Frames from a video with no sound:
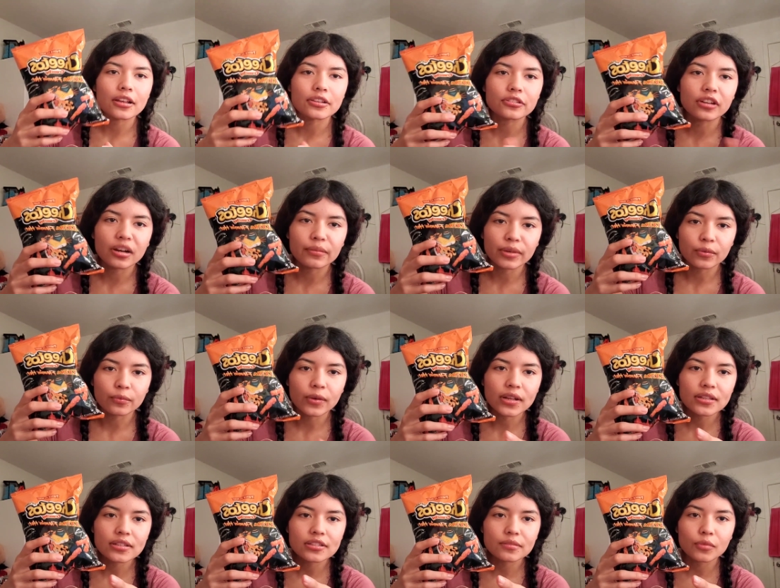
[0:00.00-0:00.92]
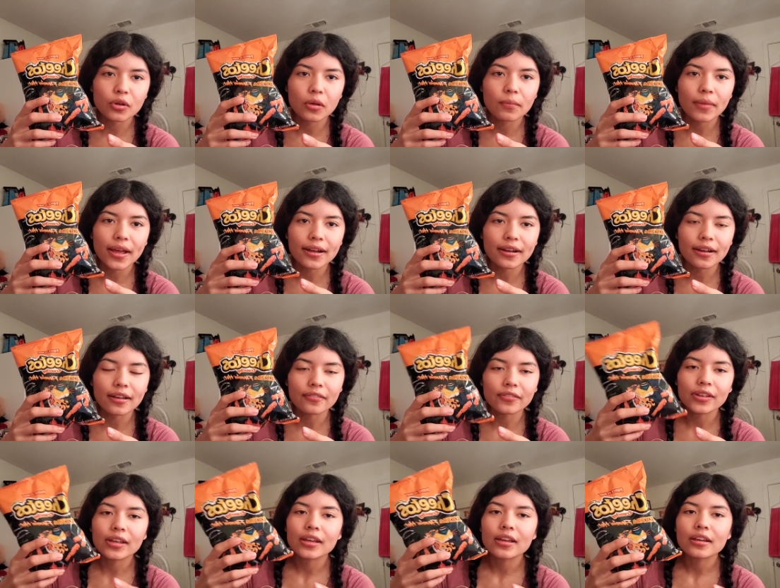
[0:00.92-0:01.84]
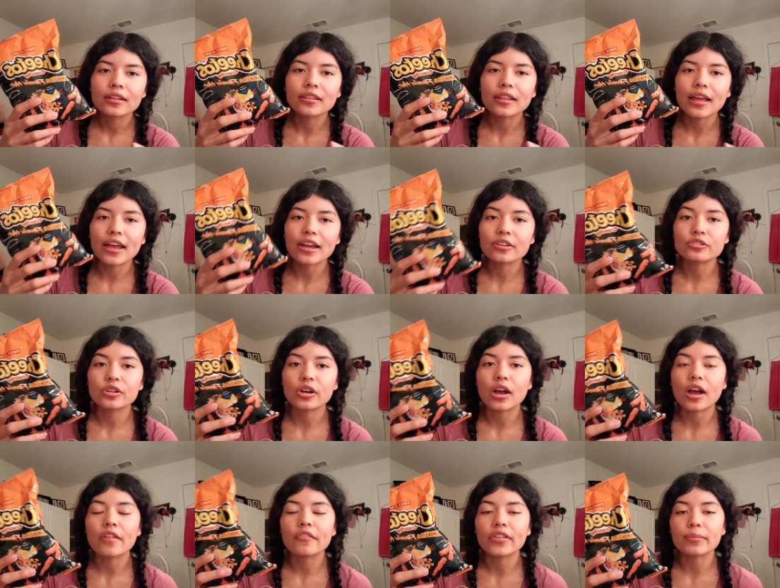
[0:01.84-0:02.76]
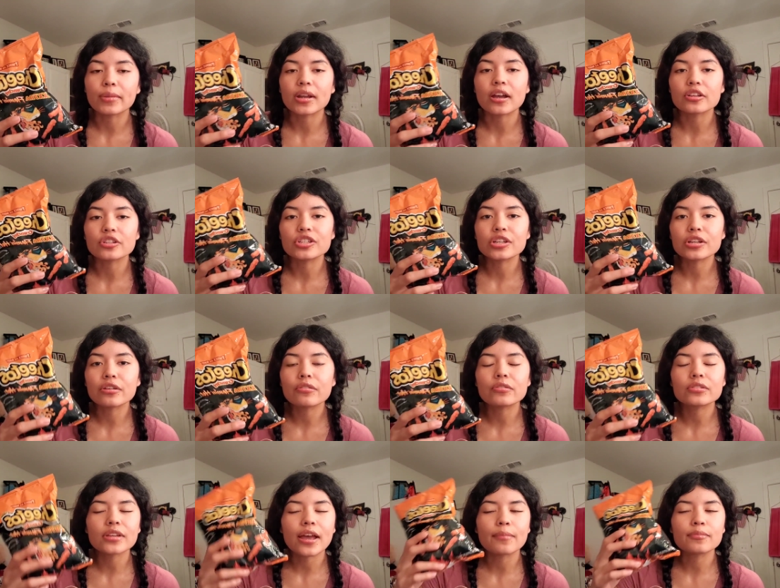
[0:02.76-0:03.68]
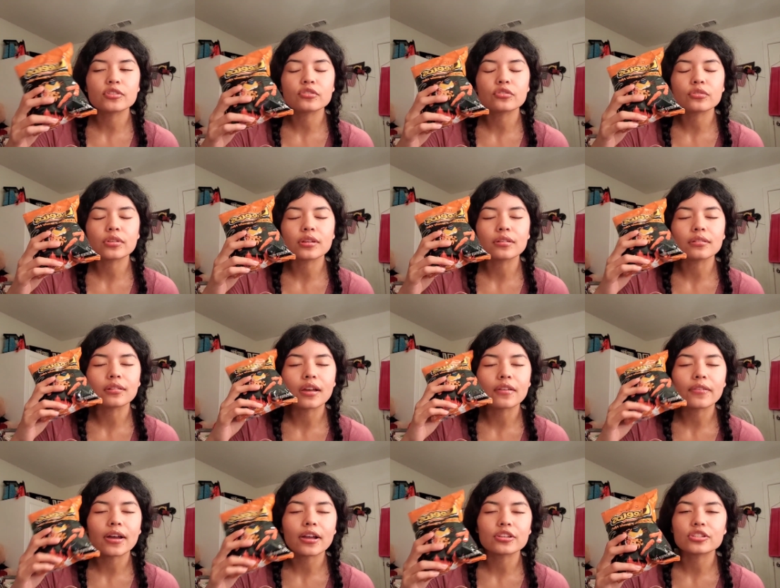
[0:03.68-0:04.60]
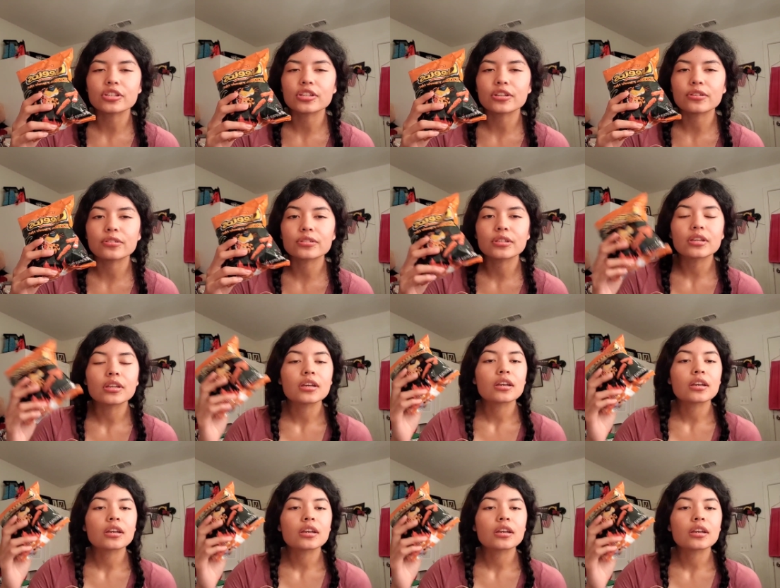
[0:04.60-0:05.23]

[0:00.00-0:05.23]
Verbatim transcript: also got me one small bag of the extra hot flaming hot Cheetos. I actually do love hot Cheetos.